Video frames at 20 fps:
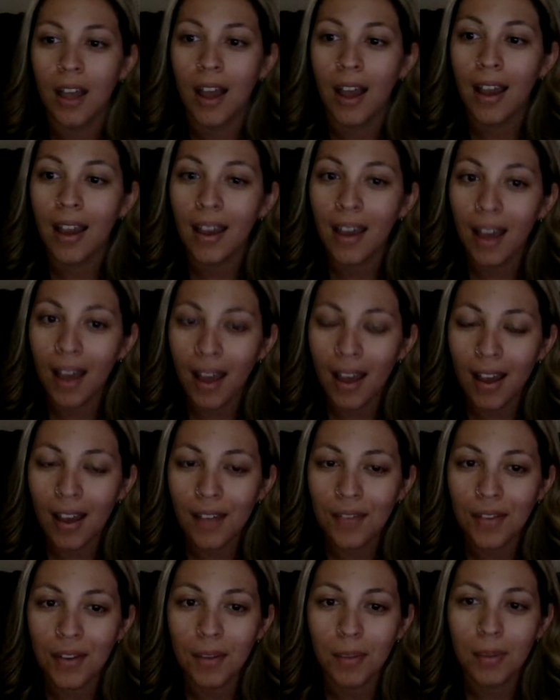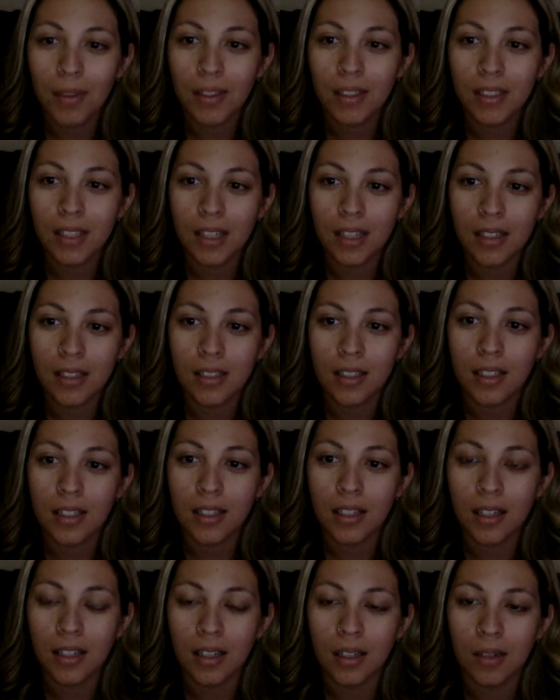I have. I've been texting
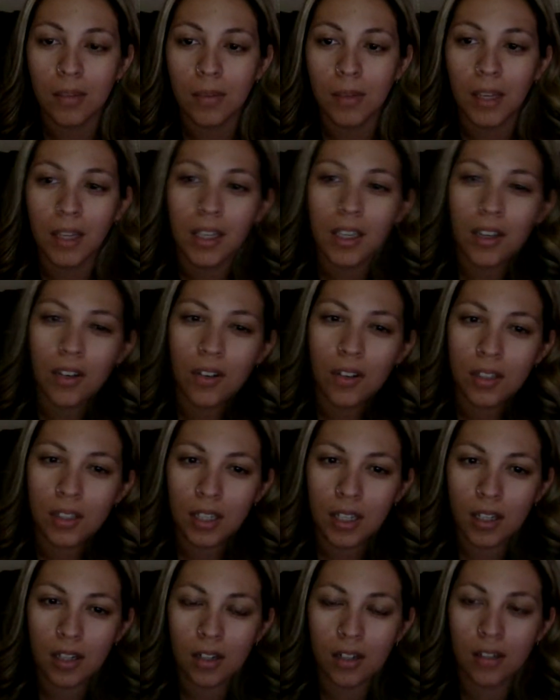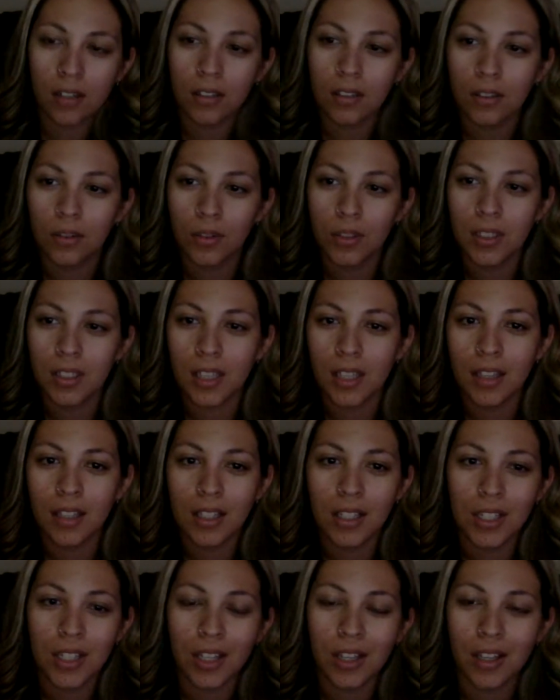him like here and there. We send
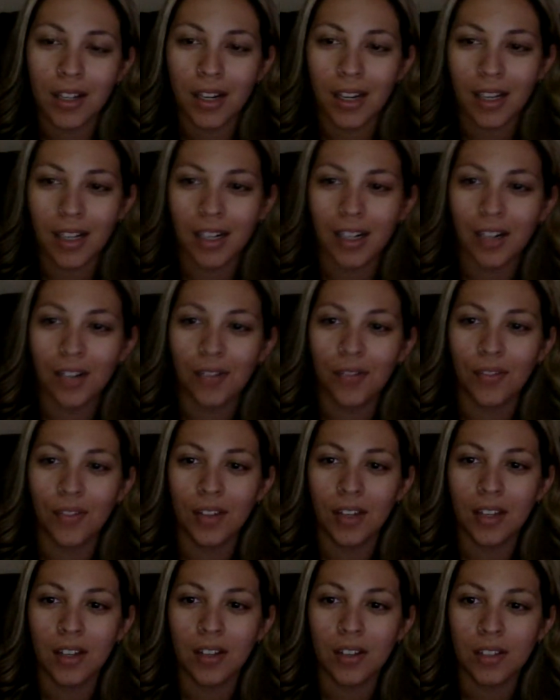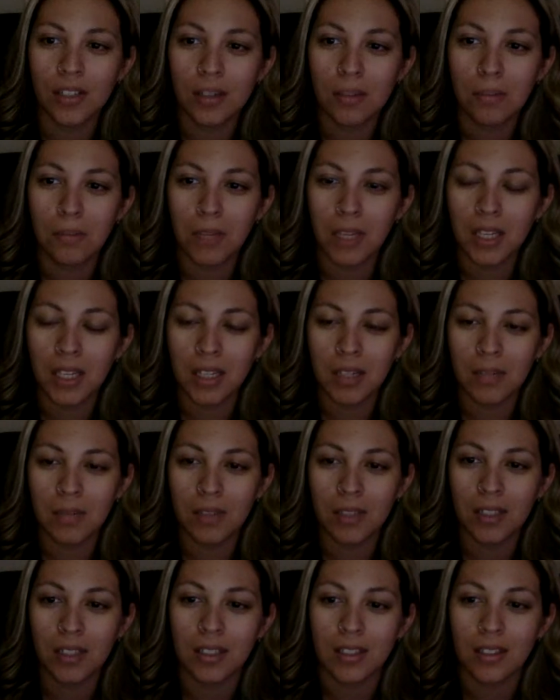each other like little videos and
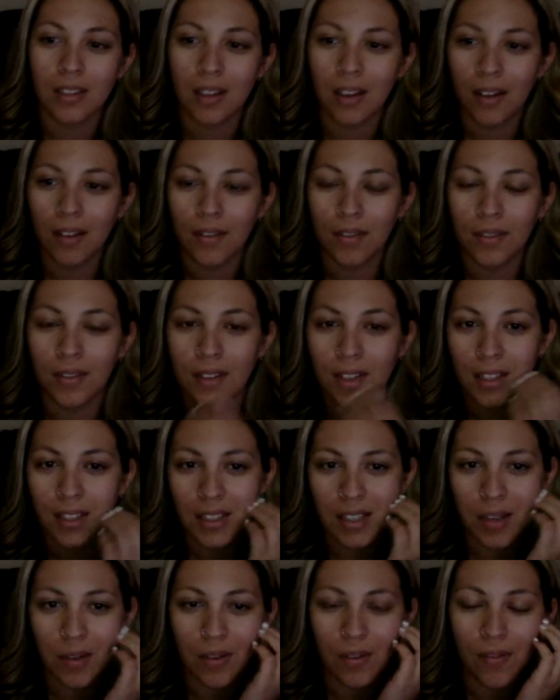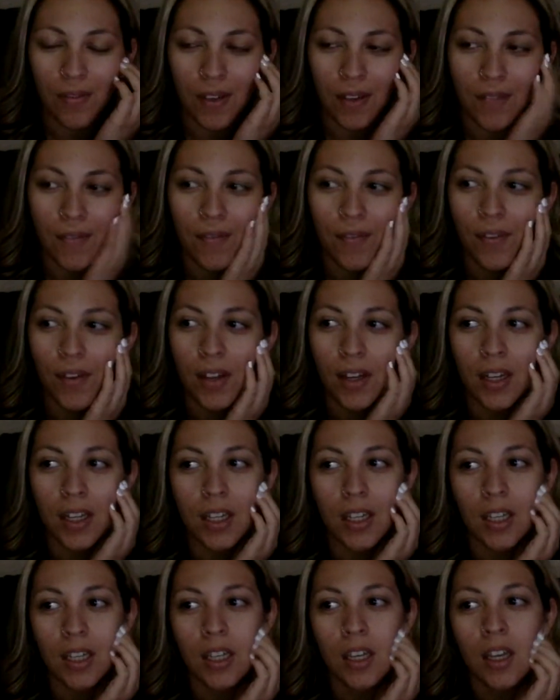memes and stuff, things that we find
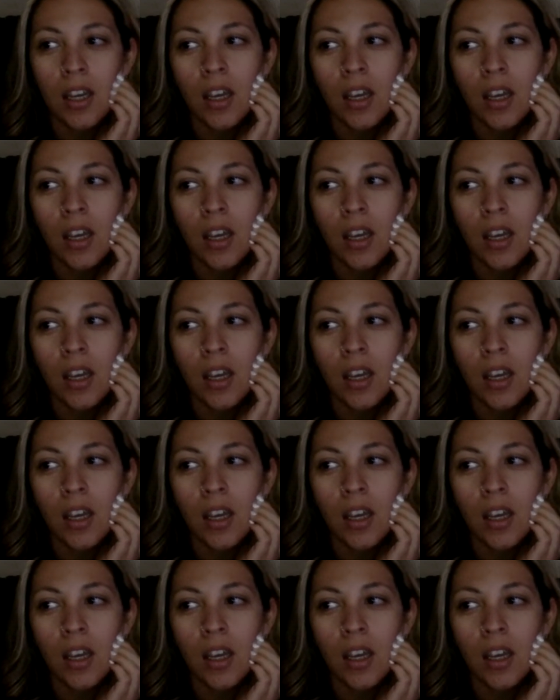funny.